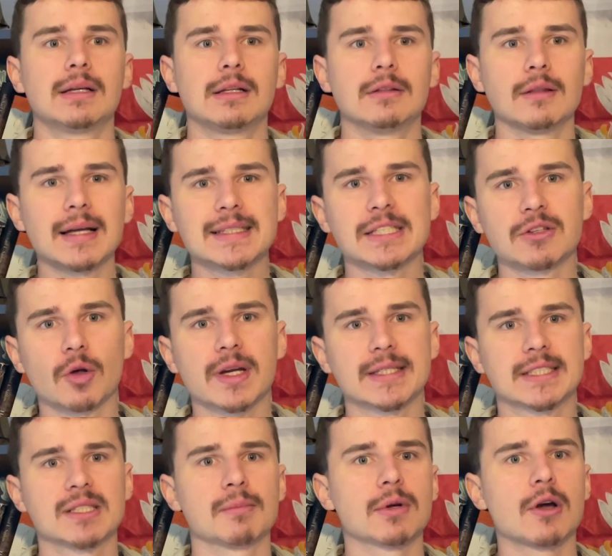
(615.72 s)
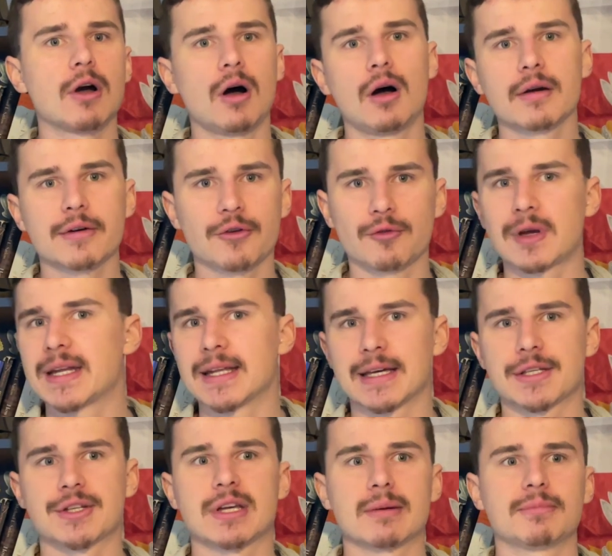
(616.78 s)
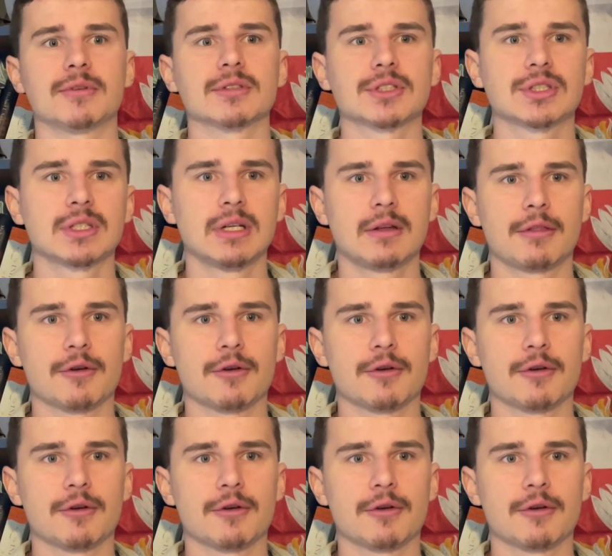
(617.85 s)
Let's look at some concrete examples.